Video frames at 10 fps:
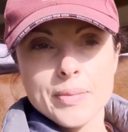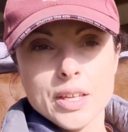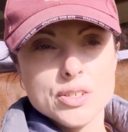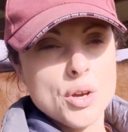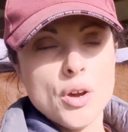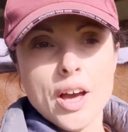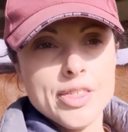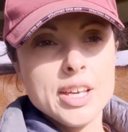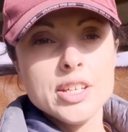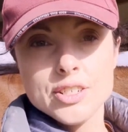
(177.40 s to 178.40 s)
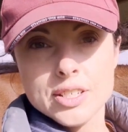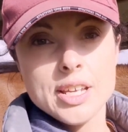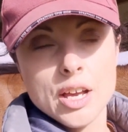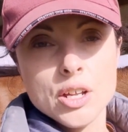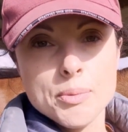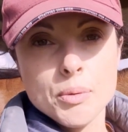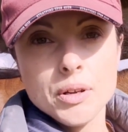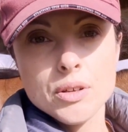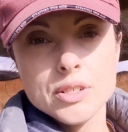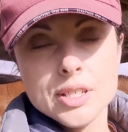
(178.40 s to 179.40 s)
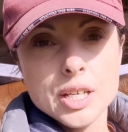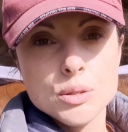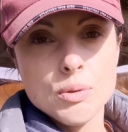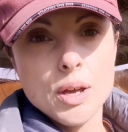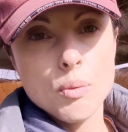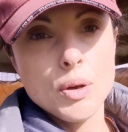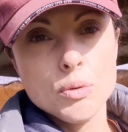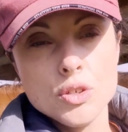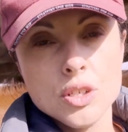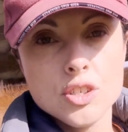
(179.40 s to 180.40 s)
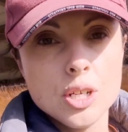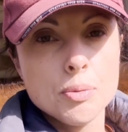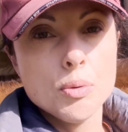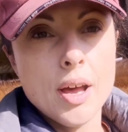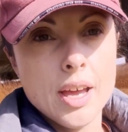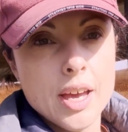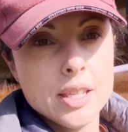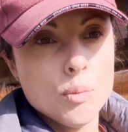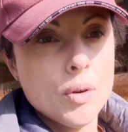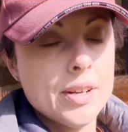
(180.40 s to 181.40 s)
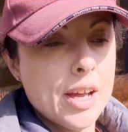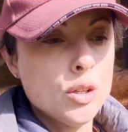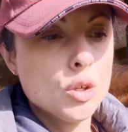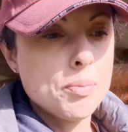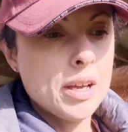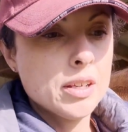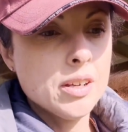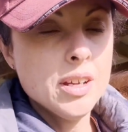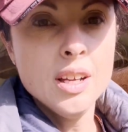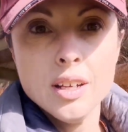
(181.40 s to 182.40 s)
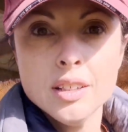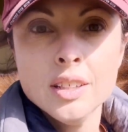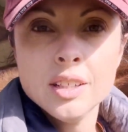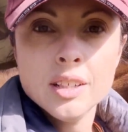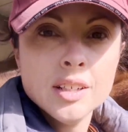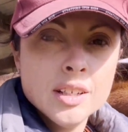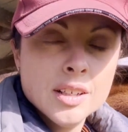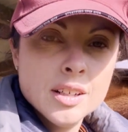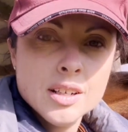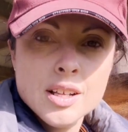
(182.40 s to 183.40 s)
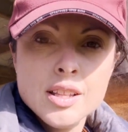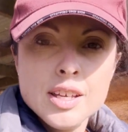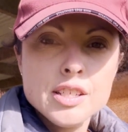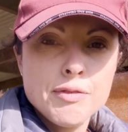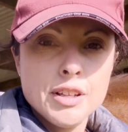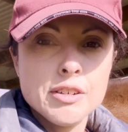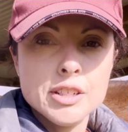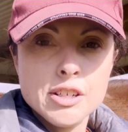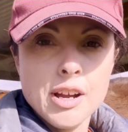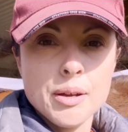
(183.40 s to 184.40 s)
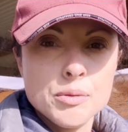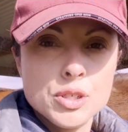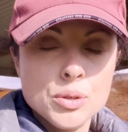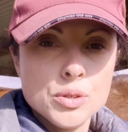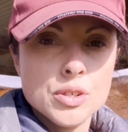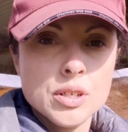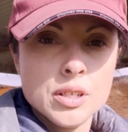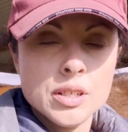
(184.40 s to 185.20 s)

So I think it's just, going to be one of those things where we'll just chip away, and then one day I'll look back and go, things are feeling really great with George.